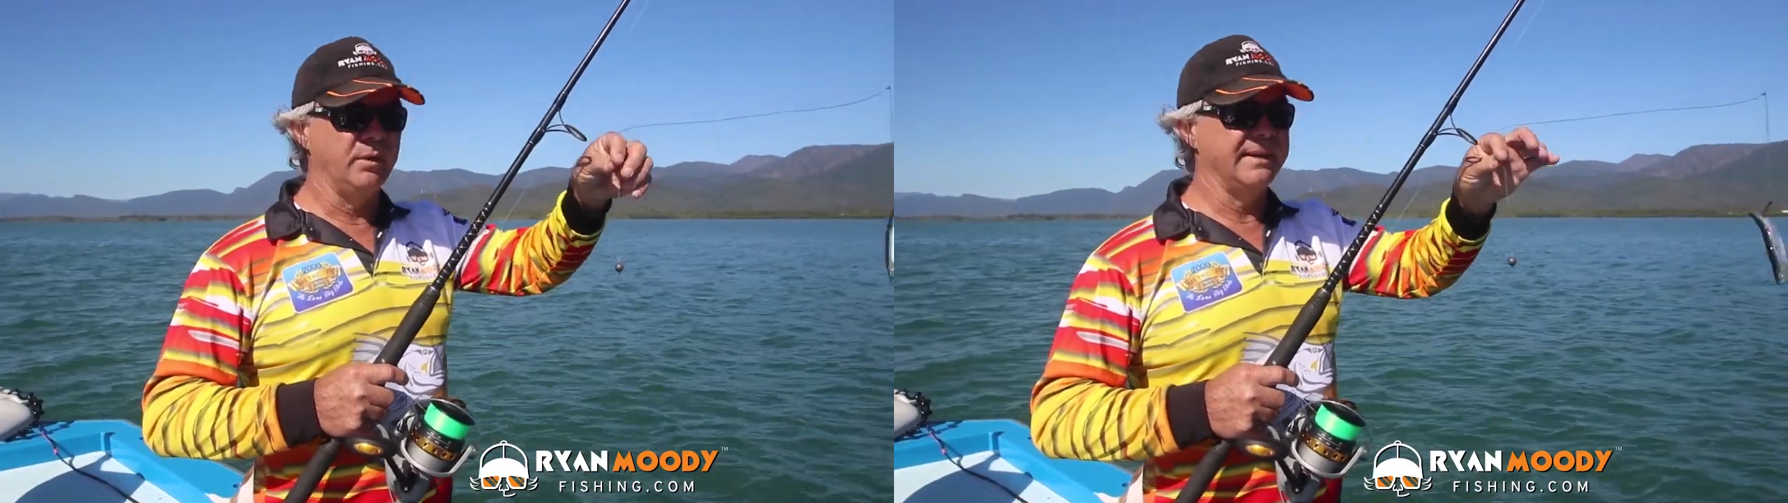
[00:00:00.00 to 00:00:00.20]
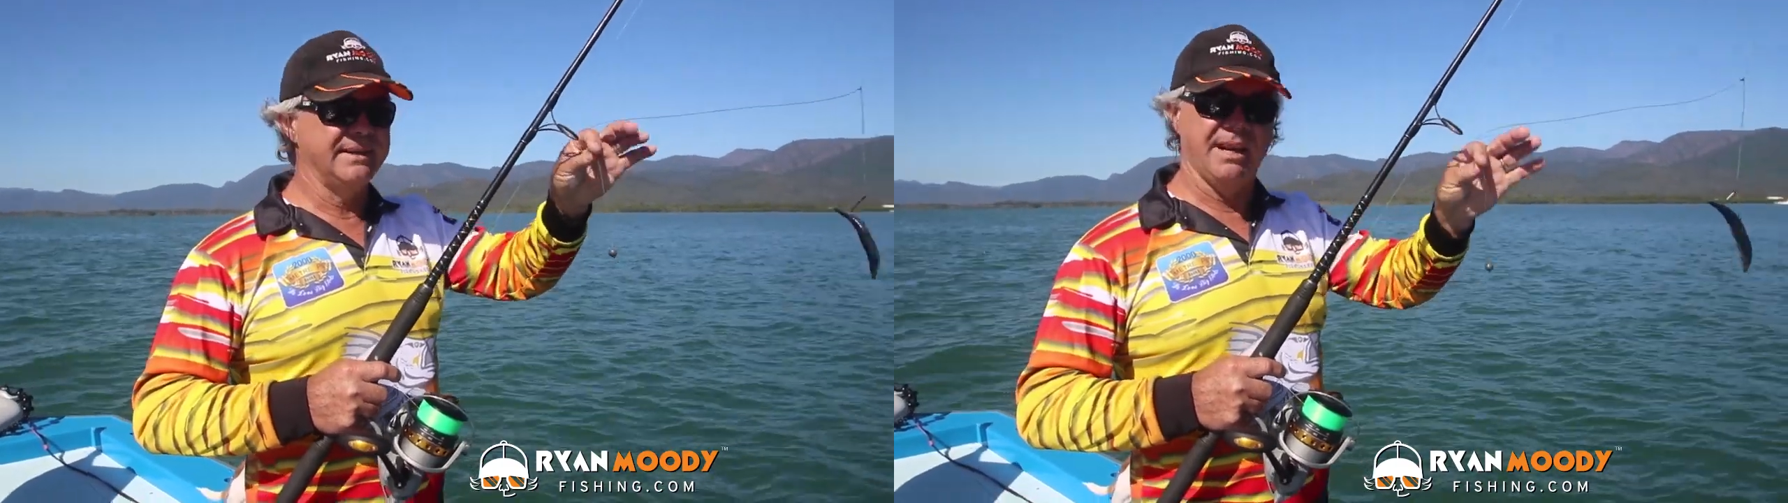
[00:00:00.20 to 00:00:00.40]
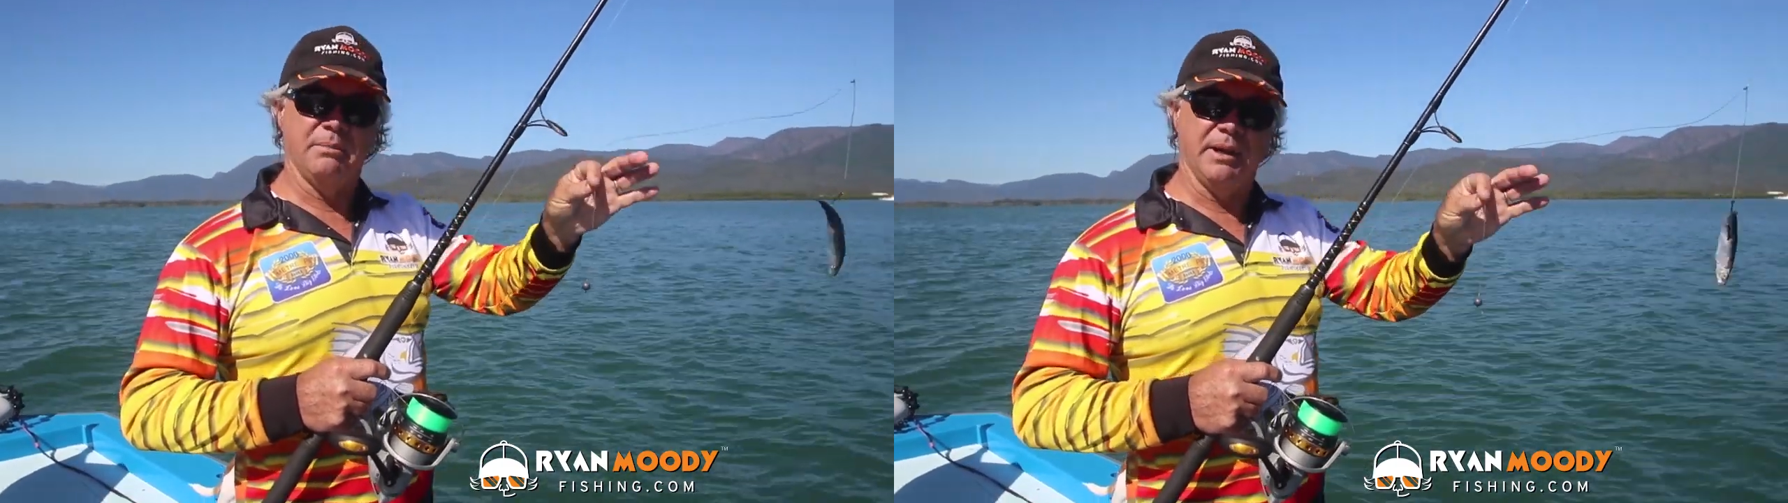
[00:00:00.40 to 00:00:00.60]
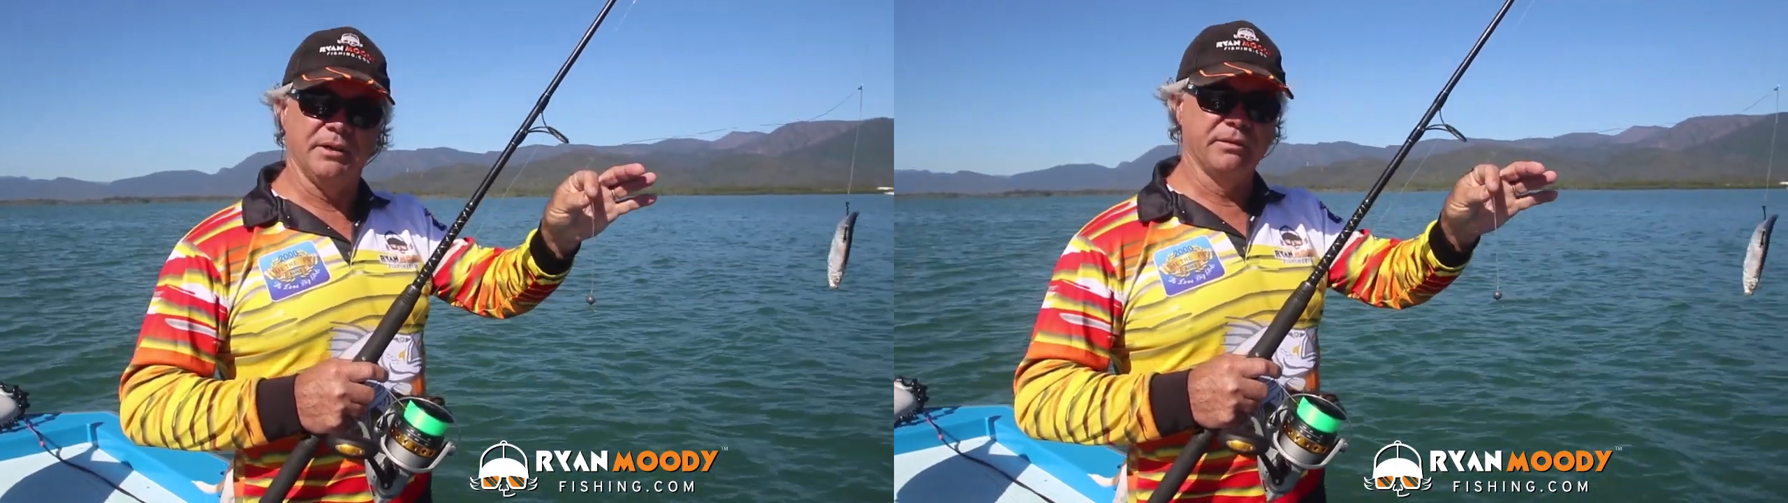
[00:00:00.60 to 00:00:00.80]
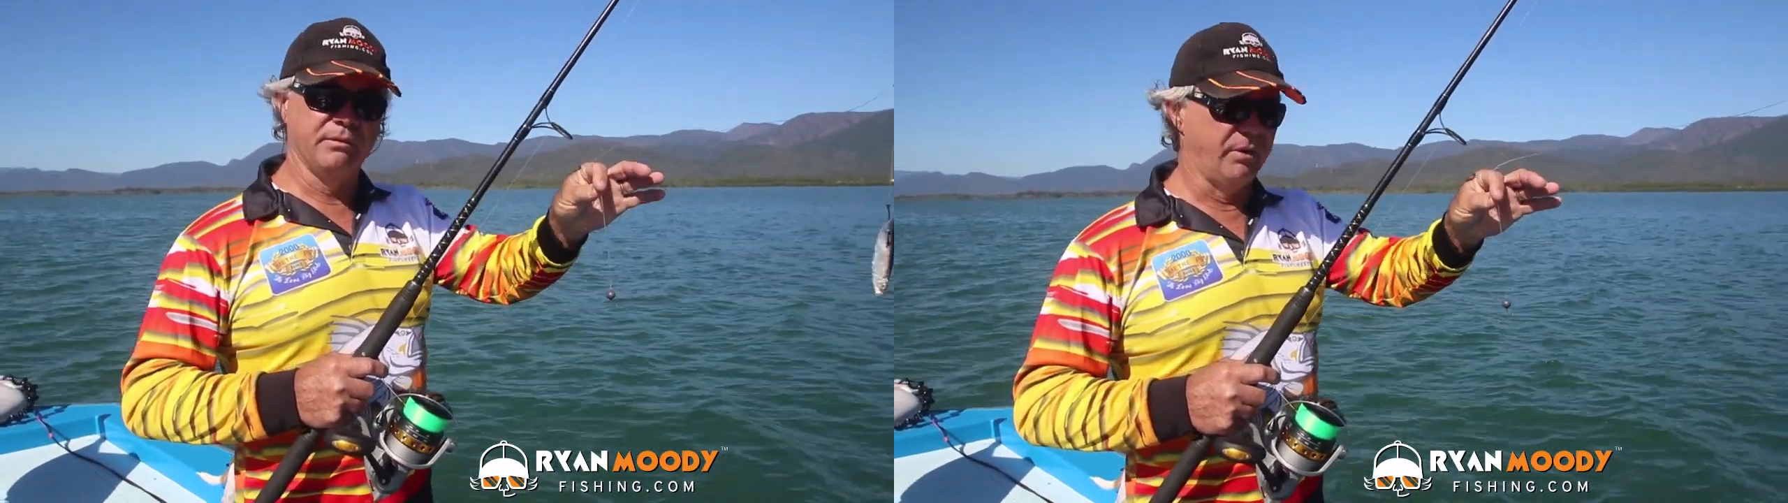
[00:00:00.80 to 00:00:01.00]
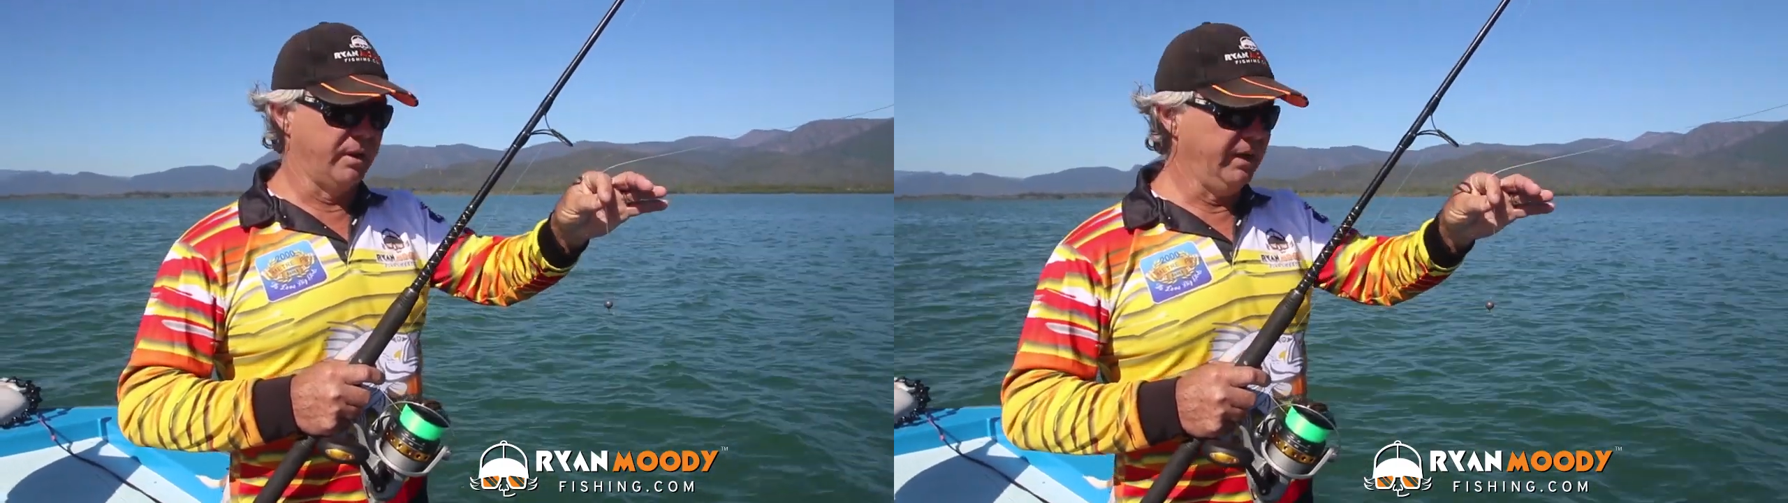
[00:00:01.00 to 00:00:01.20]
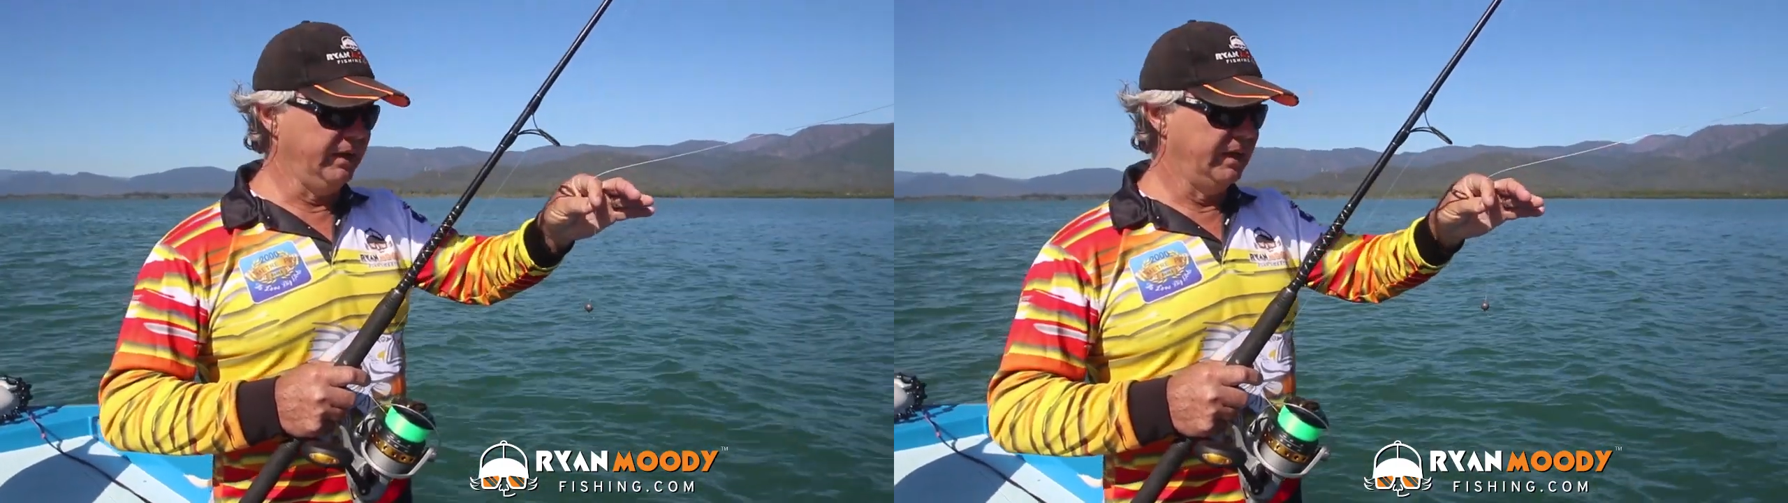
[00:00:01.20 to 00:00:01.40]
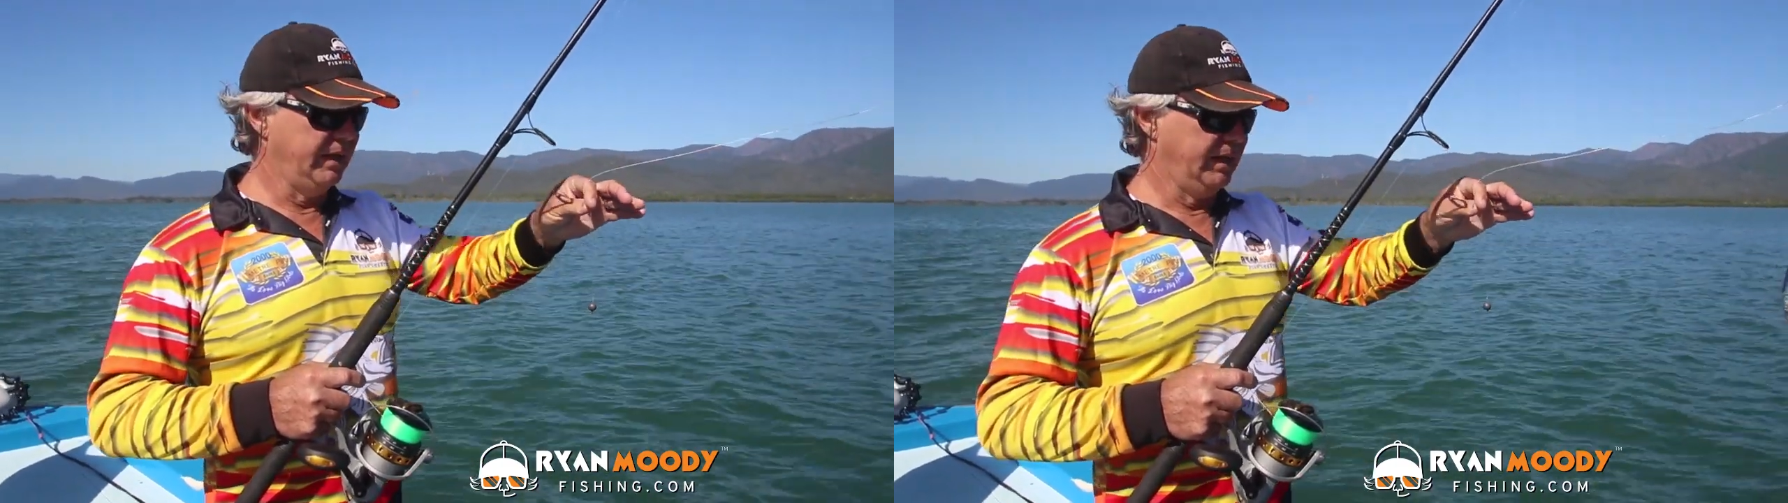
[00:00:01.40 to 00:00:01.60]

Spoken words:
We're in 10 meters of water.